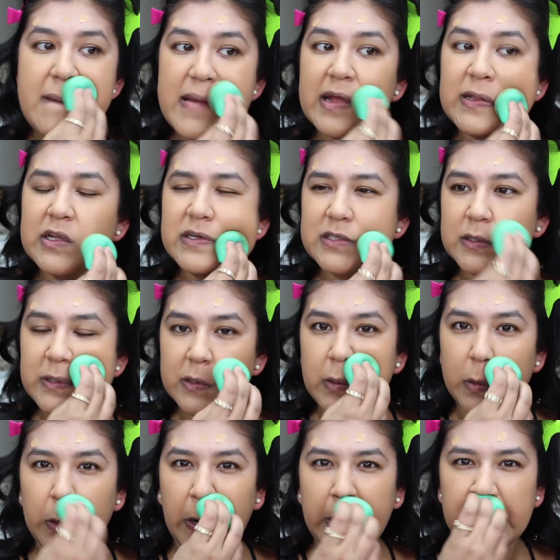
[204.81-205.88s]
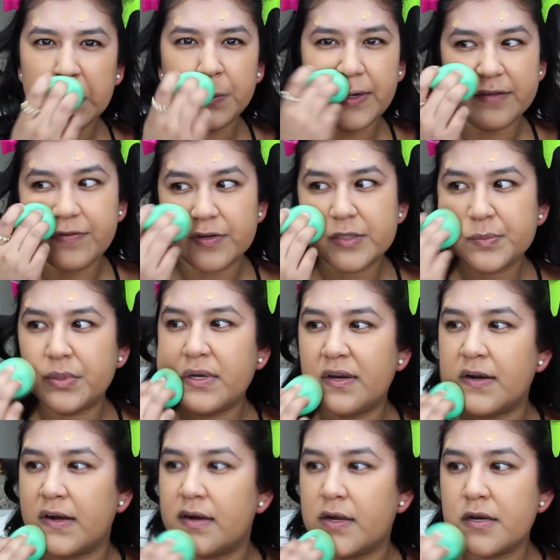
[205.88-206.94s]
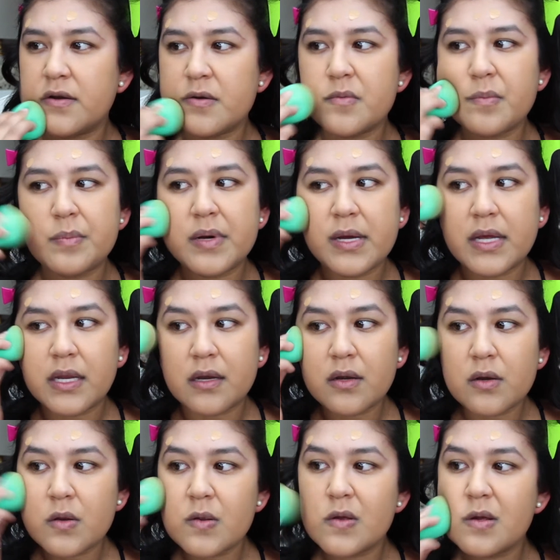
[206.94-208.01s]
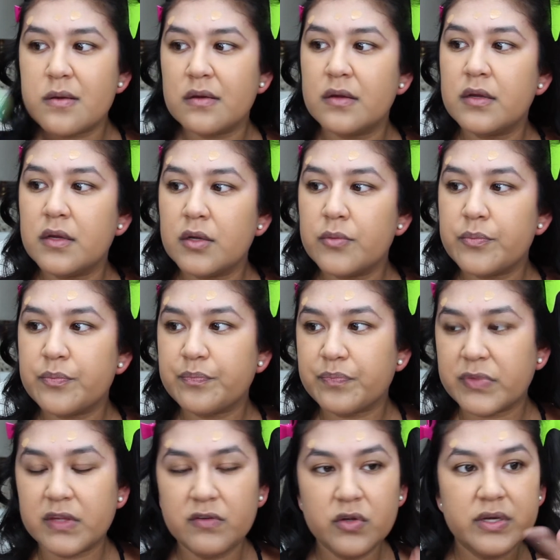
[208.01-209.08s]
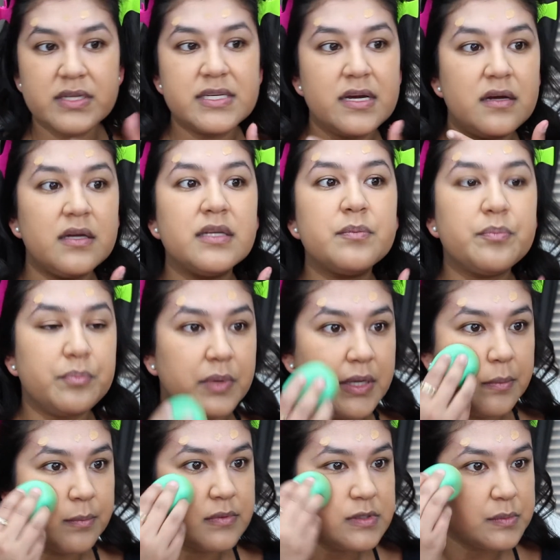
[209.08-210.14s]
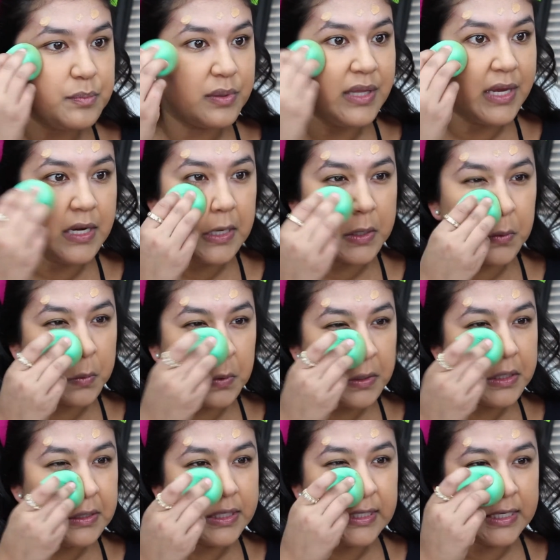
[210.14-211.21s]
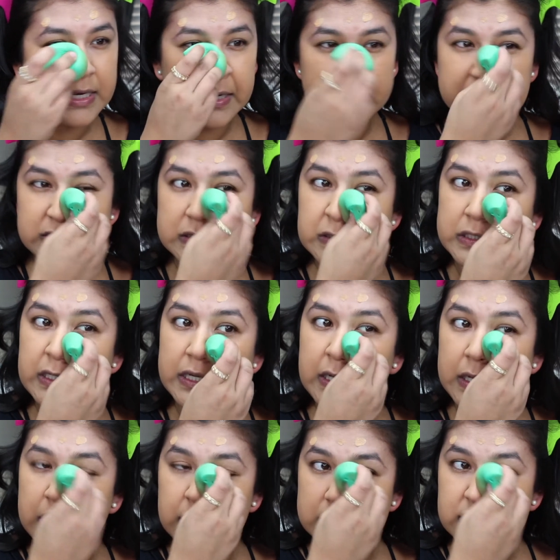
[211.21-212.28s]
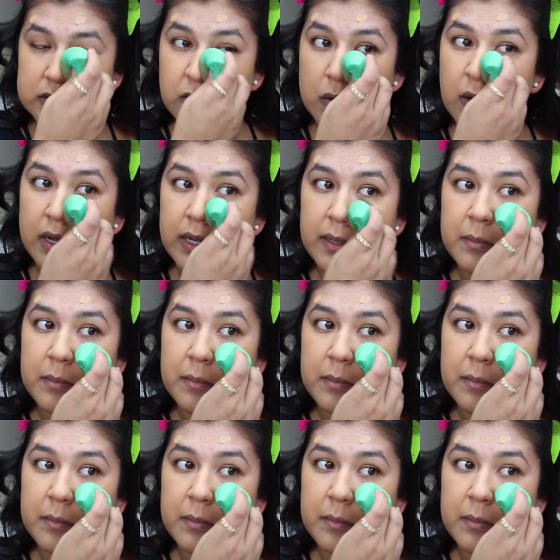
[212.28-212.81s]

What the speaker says: It looked a little orange when I first put it on, but if you can tell, it's blending really nicely. So